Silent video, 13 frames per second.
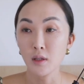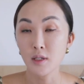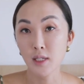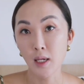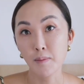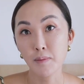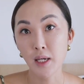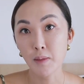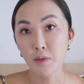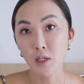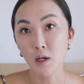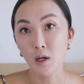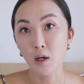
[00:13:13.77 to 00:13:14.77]
the same damn
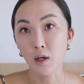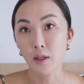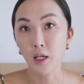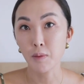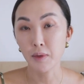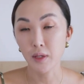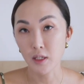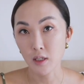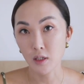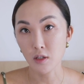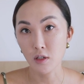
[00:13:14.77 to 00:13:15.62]
song that you've been listening